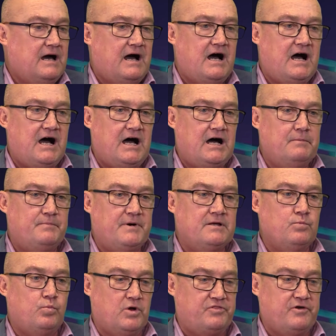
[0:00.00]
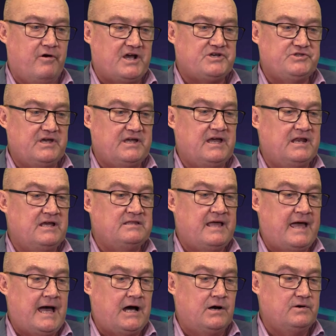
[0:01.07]
but what they're actually getting
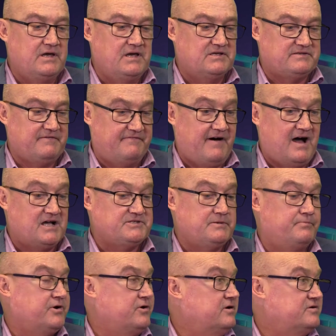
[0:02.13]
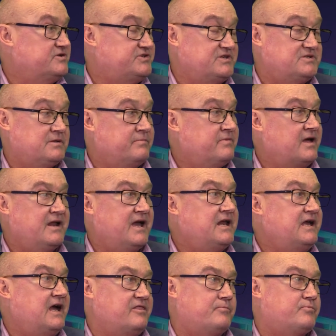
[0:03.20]
now is a far superior system than
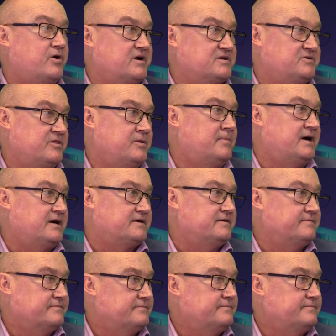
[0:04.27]
any other product on the market.